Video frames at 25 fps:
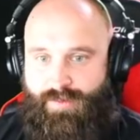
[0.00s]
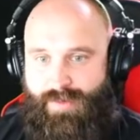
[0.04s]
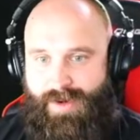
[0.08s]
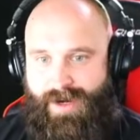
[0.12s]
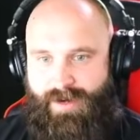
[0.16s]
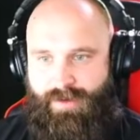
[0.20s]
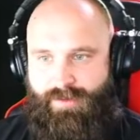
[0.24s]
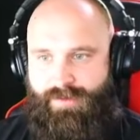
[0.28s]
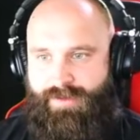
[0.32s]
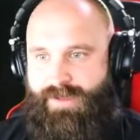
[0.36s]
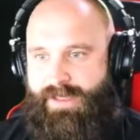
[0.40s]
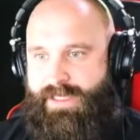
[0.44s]

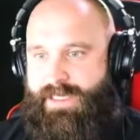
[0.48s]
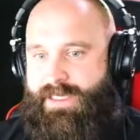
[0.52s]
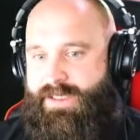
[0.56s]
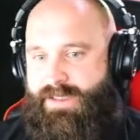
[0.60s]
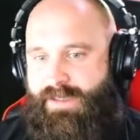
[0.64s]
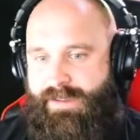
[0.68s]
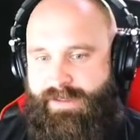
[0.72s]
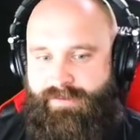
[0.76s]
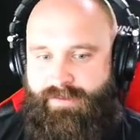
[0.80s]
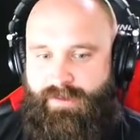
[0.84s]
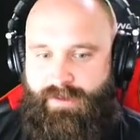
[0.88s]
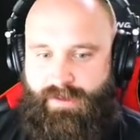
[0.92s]
But I don't think
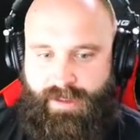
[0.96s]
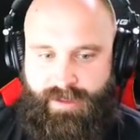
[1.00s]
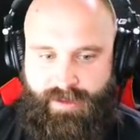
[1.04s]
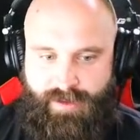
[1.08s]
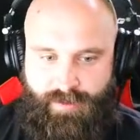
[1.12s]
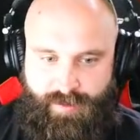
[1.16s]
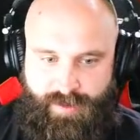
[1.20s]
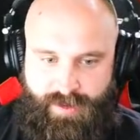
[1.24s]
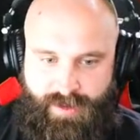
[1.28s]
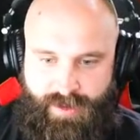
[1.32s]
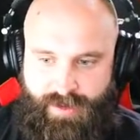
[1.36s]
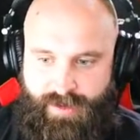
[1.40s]
he's even allowed
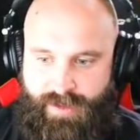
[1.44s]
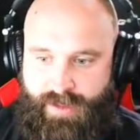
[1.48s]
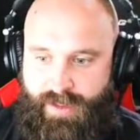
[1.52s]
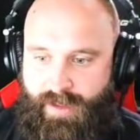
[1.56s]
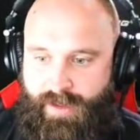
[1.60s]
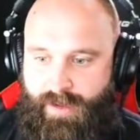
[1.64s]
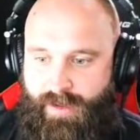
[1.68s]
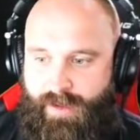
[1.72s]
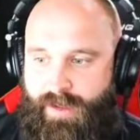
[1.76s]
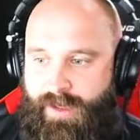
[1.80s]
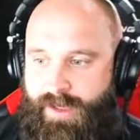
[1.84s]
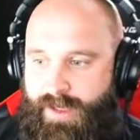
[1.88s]
to be on
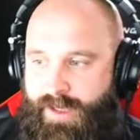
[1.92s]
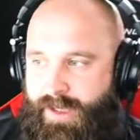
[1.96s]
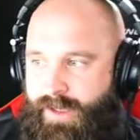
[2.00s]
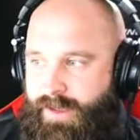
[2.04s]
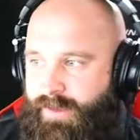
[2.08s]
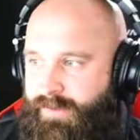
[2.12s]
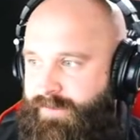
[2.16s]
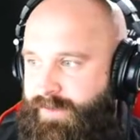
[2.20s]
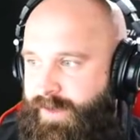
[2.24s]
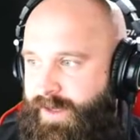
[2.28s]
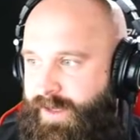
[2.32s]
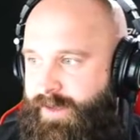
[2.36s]
here,
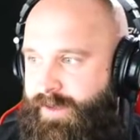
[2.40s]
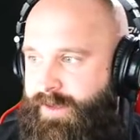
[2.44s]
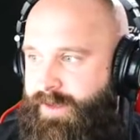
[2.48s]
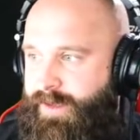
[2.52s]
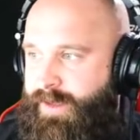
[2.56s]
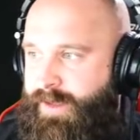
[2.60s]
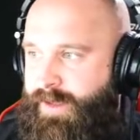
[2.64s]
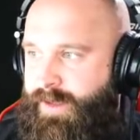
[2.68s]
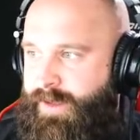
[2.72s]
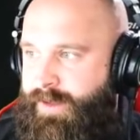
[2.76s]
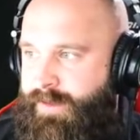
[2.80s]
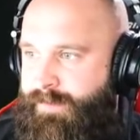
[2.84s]
if I
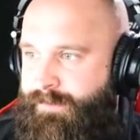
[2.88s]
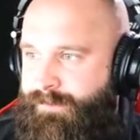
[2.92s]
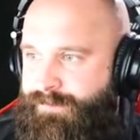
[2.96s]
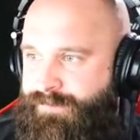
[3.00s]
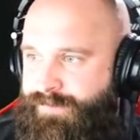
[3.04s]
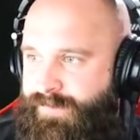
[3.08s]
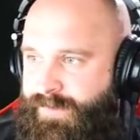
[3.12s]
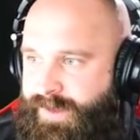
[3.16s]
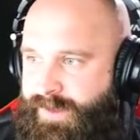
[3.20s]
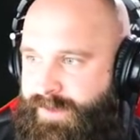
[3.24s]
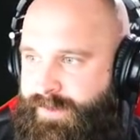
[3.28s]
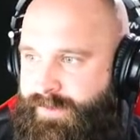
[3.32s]
um,
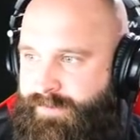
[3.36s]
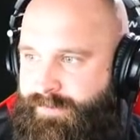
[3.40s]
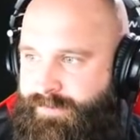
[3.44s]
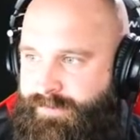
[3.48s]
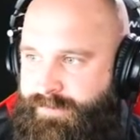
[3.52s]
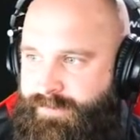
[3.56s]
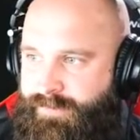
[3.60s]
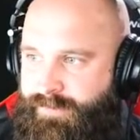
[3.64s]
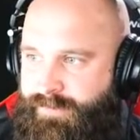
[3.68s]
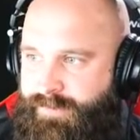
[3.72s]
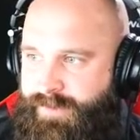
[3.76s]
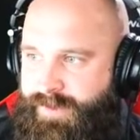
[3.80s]

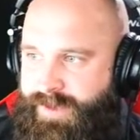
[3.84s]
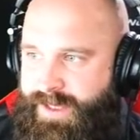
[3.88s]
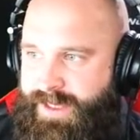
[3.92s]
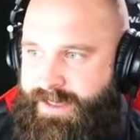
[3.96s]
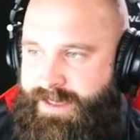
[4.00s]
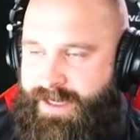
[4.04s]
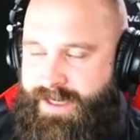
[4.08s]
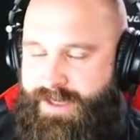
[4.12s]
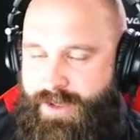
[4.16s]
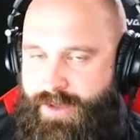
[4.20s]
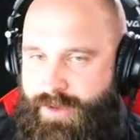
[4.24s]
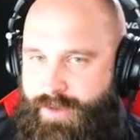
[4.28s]

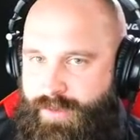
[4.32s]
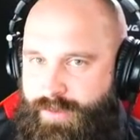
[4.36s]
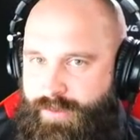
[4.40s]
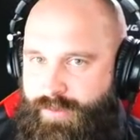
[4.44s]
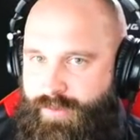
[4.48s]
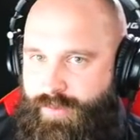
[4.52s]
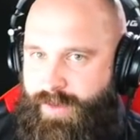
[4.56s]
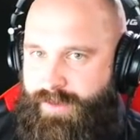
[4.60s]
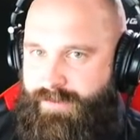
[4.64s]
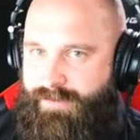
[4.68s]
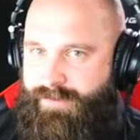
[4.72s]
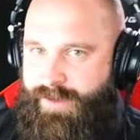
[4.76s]
think I know
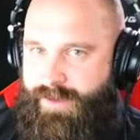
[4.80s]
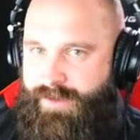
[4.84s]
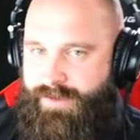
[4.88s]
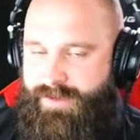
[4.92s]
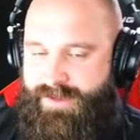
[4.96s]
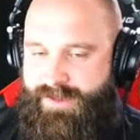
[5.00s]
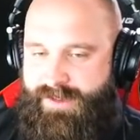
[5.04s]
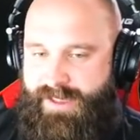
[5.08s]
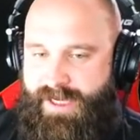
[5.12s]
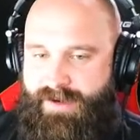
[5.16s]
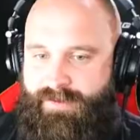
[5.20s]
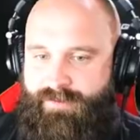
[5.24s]
what video
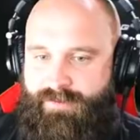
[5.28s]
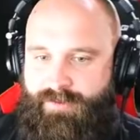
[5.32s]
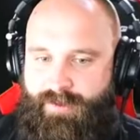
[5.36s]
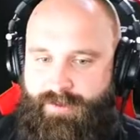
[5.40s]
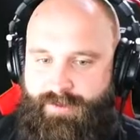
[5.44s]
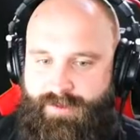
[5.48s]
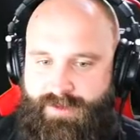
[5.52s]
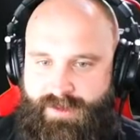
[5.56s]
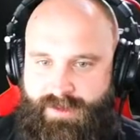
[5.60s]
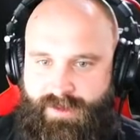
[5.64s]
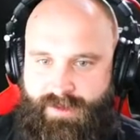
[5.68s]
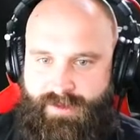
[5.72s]
this came
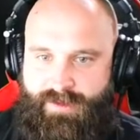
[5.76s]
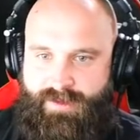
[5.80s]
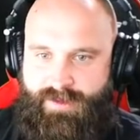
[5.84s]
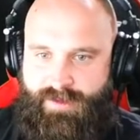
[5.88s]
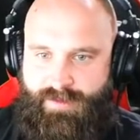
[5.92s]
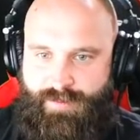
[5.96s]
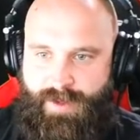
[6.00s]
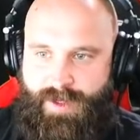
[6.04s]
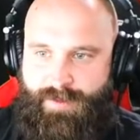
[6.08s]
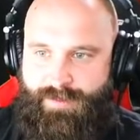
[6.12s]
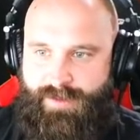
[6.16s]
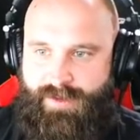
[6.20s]
from.
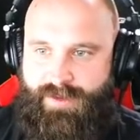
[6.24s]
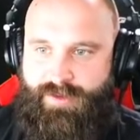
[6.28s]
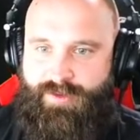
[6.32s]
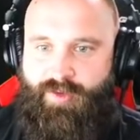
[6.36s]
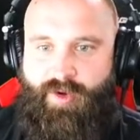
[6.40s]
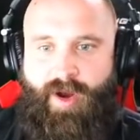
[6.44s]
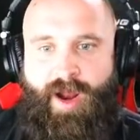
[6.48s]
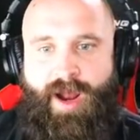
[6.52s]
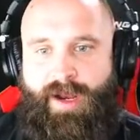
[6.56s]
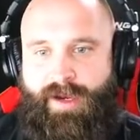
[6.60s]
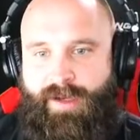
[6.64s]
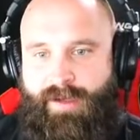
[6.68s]
This might be the
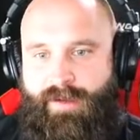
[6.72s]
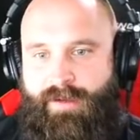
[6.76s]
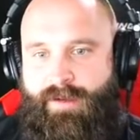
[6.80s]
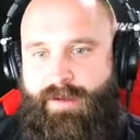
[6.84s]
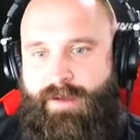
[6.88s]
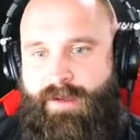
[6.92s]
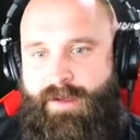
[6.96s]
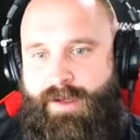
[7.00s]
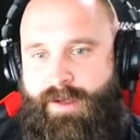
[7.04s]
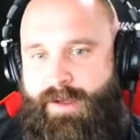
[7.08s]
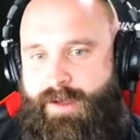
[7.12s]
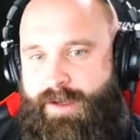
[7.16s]
dragon,
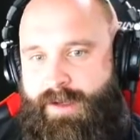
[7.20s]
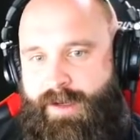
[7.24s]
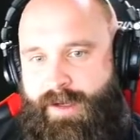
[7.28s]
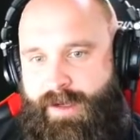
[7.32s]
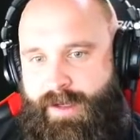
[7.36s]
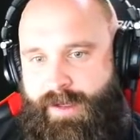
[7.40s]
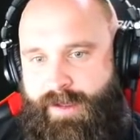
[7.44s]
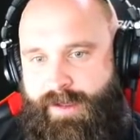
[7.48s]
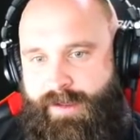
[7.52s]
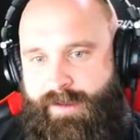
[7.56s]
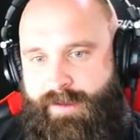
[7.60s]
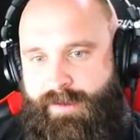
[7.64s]

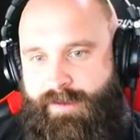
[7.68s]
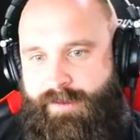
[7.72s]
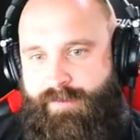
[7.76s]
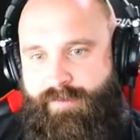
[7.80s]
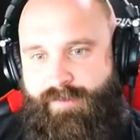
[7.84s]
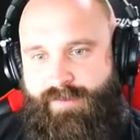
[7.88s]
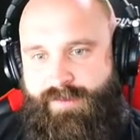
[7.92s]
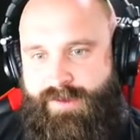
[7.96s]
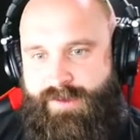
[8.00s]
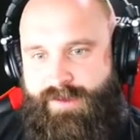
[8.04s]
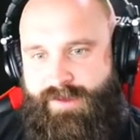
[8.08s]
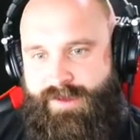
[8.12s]
uh,
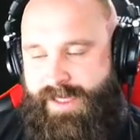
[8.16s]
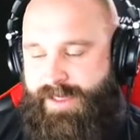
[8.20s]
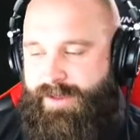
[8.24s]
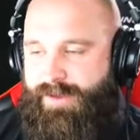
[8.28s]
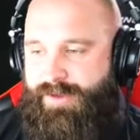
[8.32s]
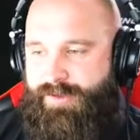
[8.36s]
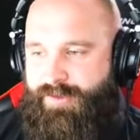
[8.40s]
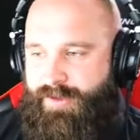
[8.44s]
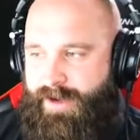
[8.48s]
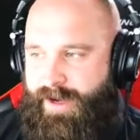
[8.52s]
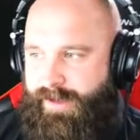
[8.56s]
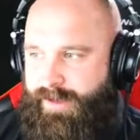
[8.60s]

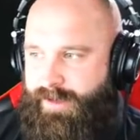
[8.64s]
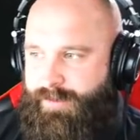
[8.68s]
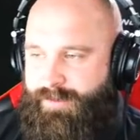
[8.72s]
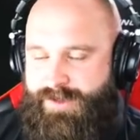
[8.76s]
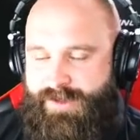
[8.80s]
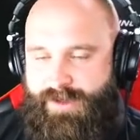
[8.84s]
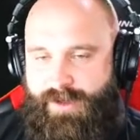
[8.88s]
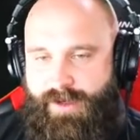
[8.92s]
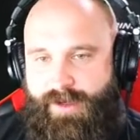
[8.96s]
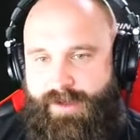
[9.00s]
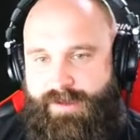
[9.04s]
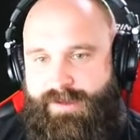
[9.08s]
Tail of Dragon, I'm
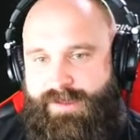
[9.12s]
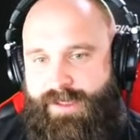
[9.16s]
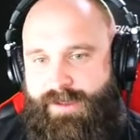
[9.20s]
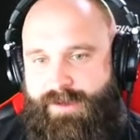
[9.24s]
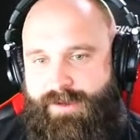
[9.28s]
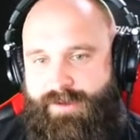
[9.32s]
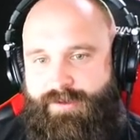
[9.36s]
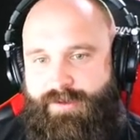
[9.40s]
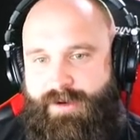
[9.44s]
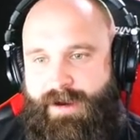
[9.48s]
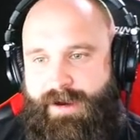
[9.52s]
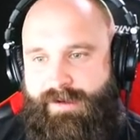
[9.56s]
sorry.
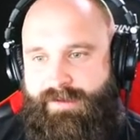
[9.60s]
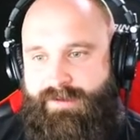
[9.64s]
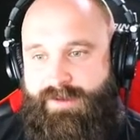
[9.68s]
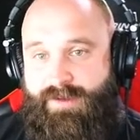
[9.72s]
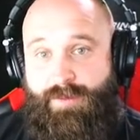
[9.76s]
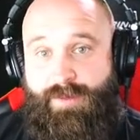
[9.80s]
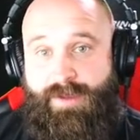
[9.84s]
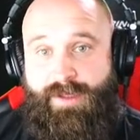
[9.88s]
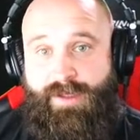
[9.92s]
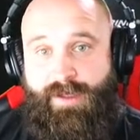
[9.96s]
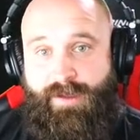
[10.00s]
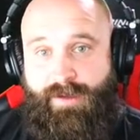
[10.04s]
Tail of Dragon,
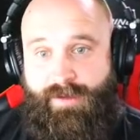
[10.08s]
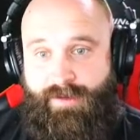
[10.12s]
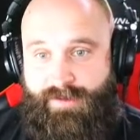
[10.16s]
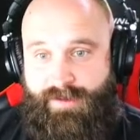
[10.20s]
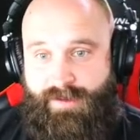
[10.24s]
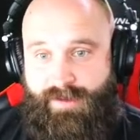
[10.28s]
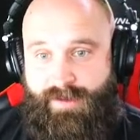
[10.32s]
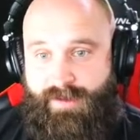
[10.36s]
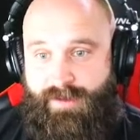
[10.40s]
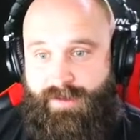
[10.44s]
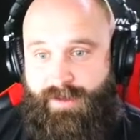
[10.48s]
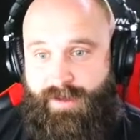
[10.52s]
somebody
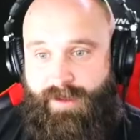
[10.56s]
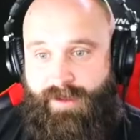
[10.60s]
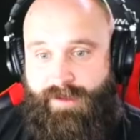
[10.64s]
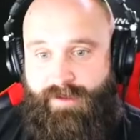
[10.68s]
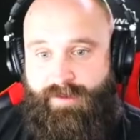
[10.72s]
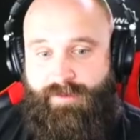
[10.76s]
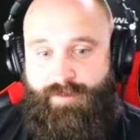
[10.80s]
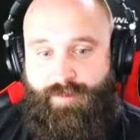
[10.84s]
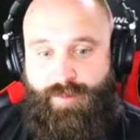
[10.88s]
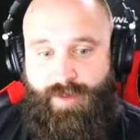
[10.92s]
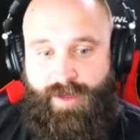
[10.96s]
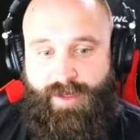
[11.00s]
else can
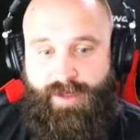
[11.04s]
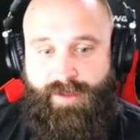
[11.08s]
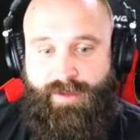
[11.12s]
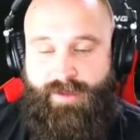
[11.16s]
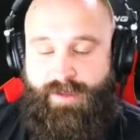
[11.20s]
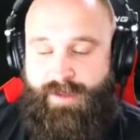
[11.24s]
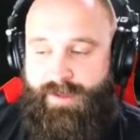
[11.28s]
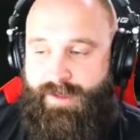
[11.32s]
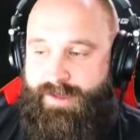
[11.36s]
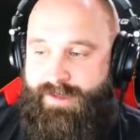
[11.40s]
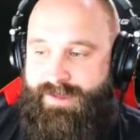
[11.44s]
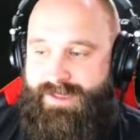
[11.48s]
uh,
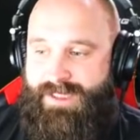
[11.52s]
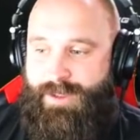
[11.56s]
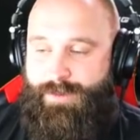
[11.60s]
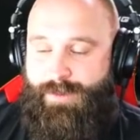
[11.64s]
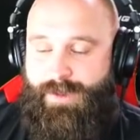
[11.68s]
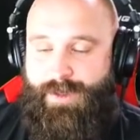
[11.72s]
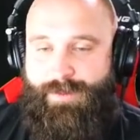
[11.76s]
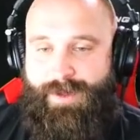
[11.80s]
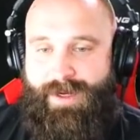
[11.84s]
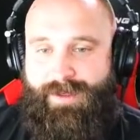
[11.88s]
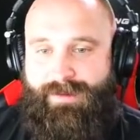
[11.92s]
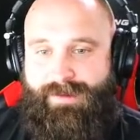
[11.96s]
probably tell
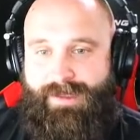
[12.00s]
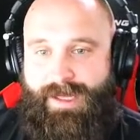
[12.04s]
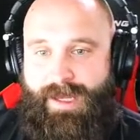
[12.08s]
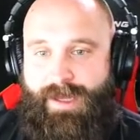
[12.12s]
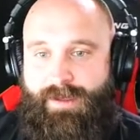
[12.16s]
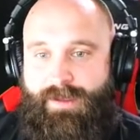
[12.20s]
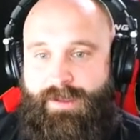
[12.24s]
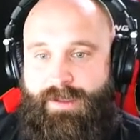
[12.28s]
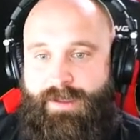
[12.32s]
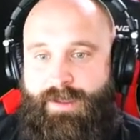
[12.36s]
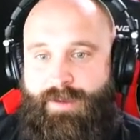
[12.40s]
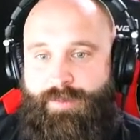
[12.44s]
me about
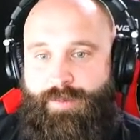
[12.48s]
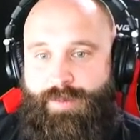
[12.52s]
that.